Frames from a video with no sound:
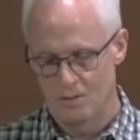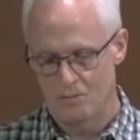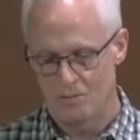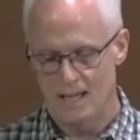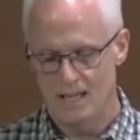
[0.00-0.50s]

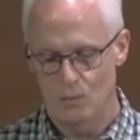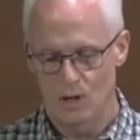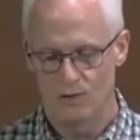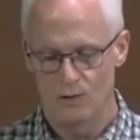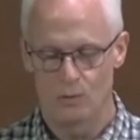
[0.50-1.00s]
finding
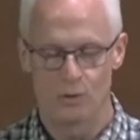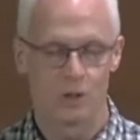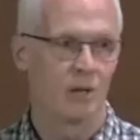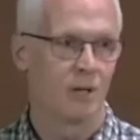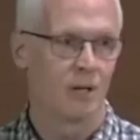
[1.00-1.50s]
ways to
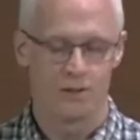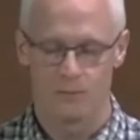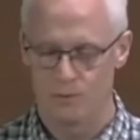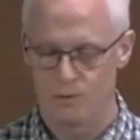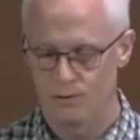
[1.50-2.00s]
overcome our
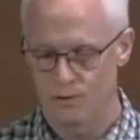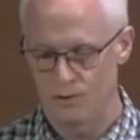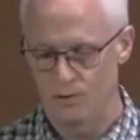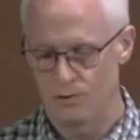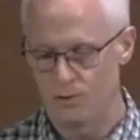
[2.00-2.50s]

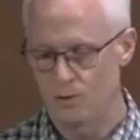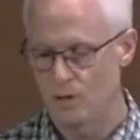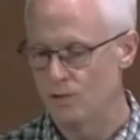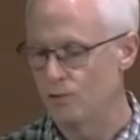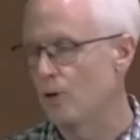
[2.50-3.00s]
differences, to
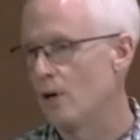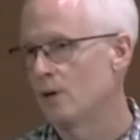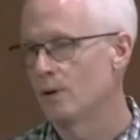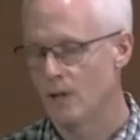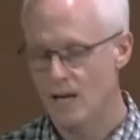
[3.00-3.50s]
create
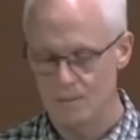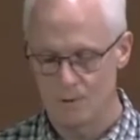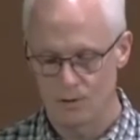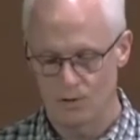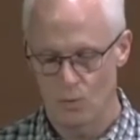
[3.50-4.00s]
stronger
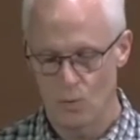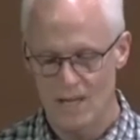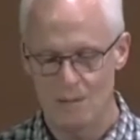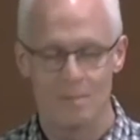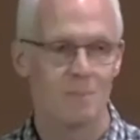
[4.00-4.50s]
alignment so we
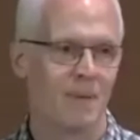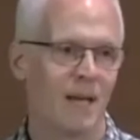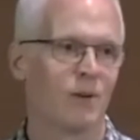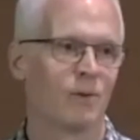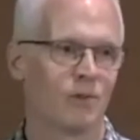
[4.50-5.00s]
can be
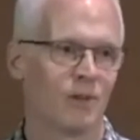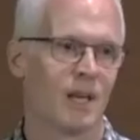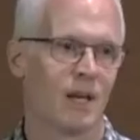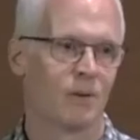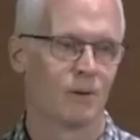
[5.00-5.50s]
better
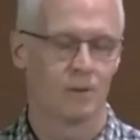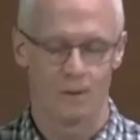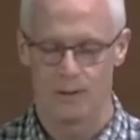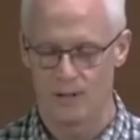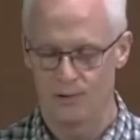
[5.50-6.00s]
together
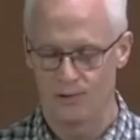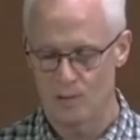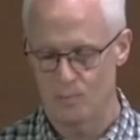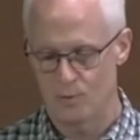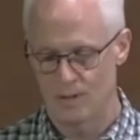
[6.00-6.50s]
than
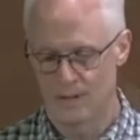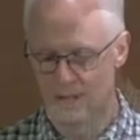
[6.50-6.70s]
separate.